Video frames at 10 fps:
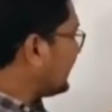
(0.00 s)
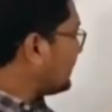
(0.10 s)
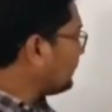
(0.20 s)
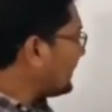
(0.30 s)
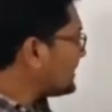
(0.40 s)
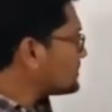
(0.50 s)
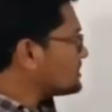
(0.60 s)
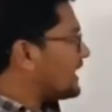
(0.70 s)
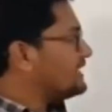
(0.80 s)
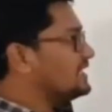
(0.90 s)
Template
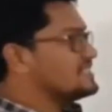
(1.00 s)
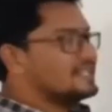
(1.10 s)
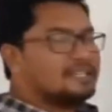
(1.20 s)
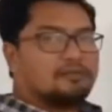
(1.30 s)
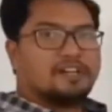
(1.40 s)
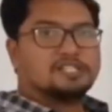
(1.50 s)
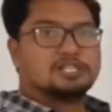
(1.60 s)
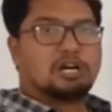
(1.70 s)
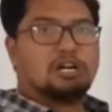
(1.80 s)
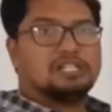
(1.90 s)
strand is otherwise
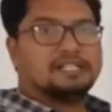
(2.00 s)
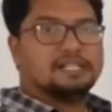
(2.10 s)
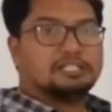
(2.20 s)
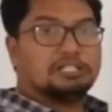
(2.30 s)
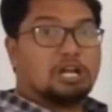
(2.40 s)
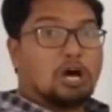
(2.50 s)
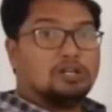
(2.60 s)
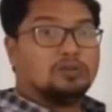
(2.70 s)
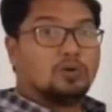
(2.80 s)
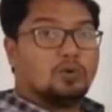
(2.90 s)
called
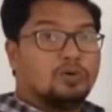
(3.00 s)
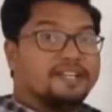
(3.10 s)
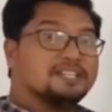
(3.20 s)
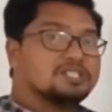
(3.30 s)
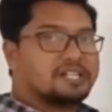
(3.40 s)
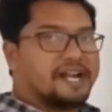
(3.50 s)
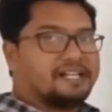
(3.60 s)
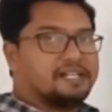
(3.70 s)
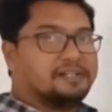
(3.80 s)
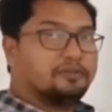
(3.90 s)
non-coding
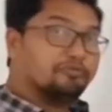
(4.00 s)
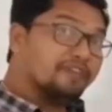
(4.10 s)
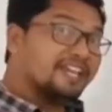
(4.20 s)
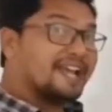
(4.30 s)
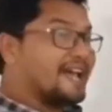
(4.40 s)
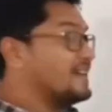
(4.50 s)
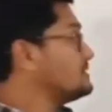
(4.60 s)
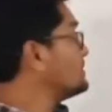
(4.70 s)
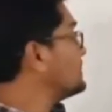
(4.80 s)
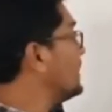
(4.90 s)
strand,
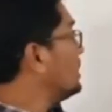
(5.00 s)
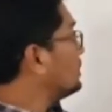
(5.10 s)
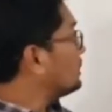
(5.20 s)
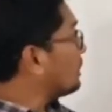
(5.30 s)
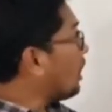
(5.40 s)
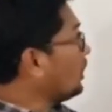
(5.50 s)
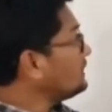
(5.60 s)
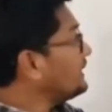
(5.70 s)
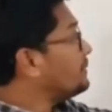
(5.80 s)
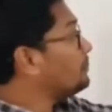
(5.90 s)
whereas
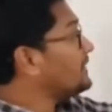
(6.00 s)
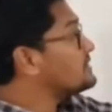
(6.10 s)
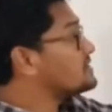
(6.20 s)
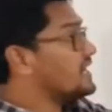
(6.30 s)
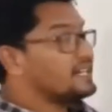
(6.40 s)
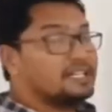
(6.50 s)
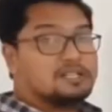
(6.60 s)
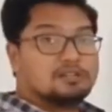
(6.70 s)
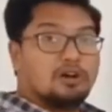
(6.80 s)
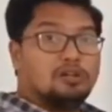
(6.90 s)
non-template strand
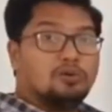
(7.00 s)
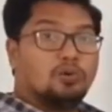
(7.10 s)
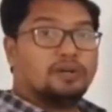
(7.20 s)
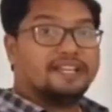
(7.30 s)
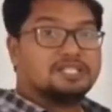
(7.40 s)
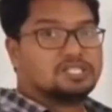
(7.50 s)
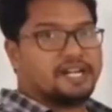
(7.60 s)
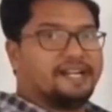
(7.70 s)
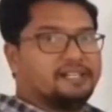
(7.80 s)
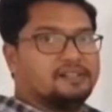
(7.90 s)
is called coding
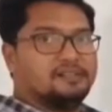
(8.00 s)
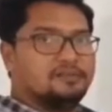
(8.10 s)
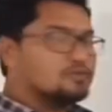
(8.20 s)
strand.